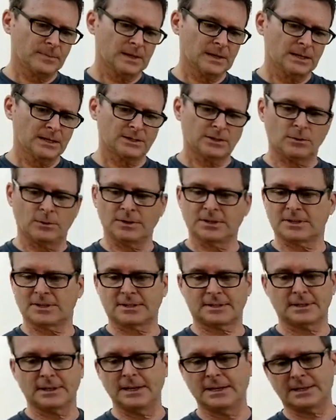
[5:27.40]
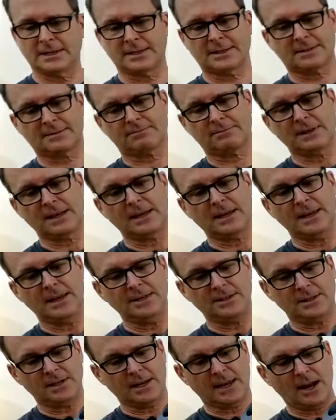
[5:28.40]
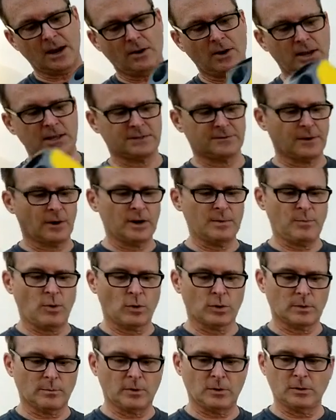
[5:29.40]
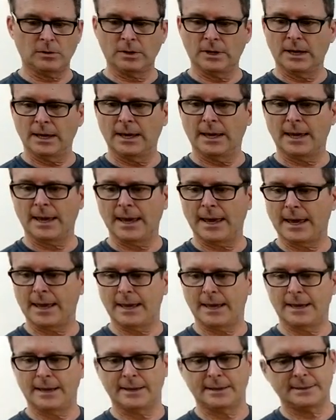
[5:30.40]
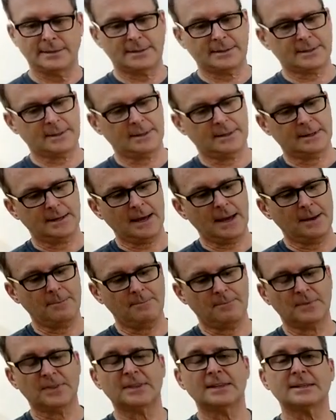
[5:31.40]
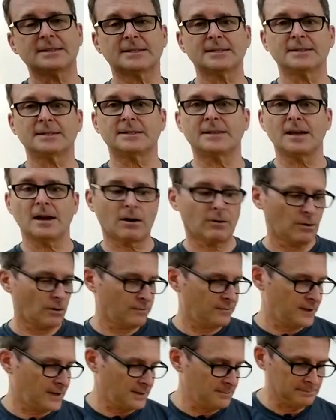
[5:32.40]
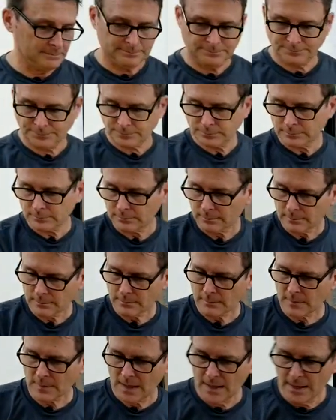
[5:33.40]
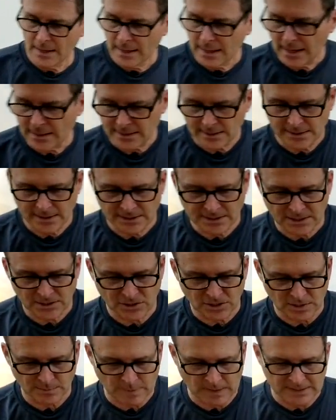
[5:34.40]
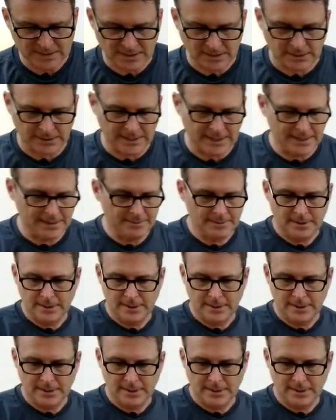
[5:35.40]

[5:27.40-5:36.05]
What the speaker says: So it's easy to carry, it's very portable, and yeah, this is the ROV. And then this is just basically